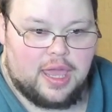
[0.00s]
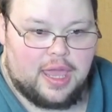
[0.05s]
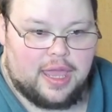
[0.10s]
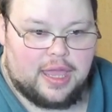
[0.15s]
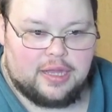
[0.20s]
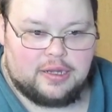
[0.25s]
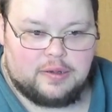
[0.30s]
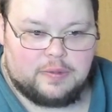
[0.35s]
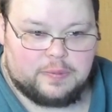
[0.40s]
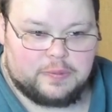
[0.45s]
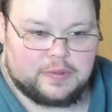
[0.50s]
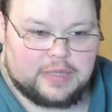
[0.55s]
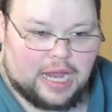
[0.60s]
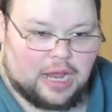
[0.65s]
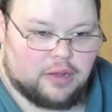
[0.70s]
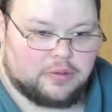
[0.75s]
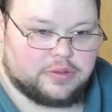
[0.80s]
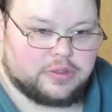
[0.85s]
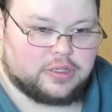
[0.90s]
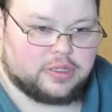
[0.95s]
and
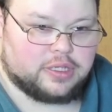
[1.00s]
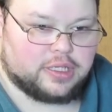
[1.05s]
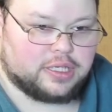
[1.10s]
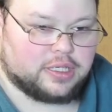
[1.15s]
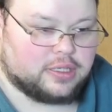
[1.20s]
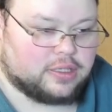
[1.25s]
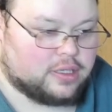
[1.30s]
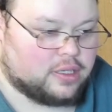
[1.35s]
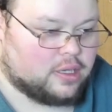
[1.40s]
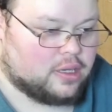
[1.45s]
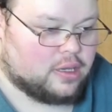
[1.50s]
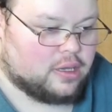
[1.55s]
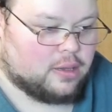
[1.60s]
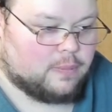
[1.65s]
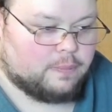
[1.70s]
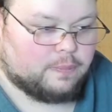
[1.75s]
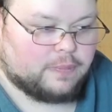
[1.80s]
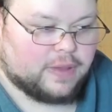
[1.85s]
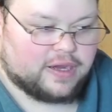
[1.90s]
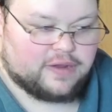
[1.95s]
tout the
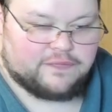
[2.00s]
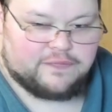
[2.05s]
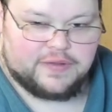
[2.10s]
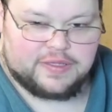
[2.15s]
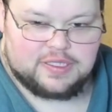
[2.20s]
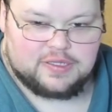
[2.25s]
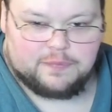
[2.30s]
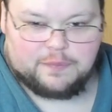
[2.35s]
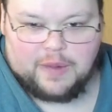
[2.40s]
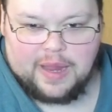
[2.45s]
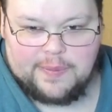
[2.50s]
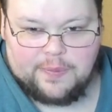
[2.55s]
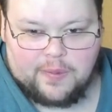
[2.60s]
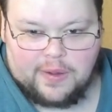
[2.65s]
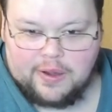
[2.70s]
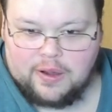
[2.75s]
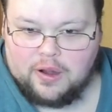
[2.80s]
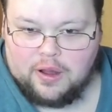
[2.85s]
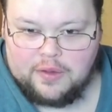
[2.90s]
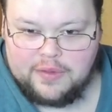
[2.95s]
benefits of
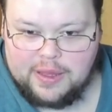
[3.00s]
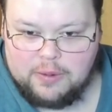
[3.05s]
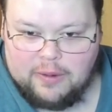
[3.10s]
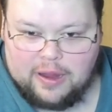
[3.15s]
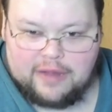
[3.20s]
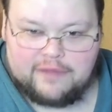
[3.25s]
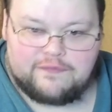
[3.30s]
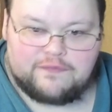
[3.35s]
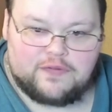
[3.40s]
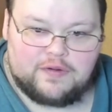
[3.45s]
pipewire all they want.